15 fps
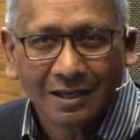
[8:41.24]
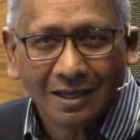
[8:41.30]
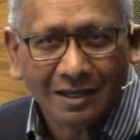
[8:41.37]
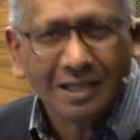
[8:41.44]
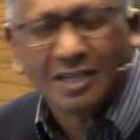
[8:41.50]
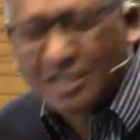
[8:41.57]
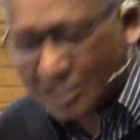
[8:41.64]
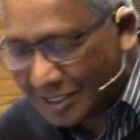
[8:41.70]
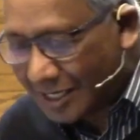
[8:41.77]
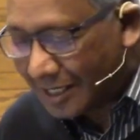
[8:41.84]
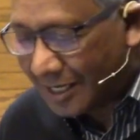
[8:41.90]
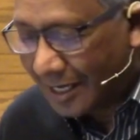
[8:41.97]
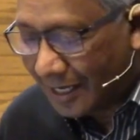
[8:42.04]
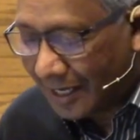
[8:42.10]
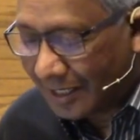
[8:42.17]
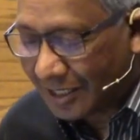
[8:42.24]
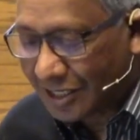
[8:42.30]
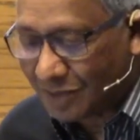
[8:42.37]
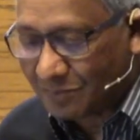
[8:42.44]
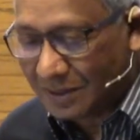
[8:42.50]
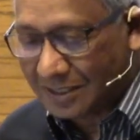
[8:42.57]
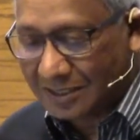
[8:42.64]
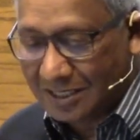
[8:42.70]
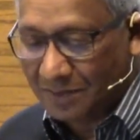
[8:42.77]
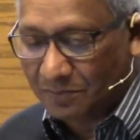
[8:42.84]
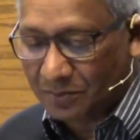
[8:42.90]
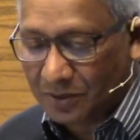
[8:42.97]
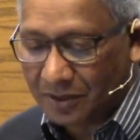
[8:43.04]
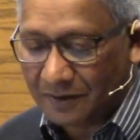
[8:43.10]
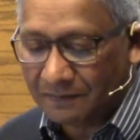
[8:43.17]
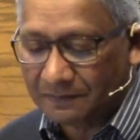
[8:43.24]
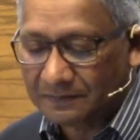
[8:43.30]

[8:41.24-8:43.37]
Let us dig a little bit deeper.